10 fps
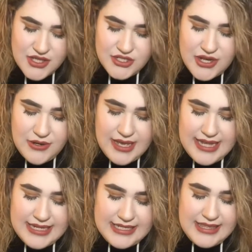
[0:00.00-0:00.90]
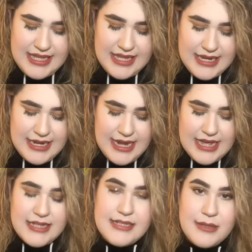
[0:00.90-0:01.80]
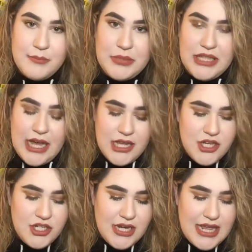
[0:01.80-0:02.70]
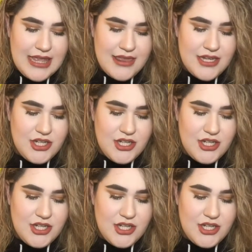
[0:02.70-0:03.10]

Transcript: So it is the NYX blush in the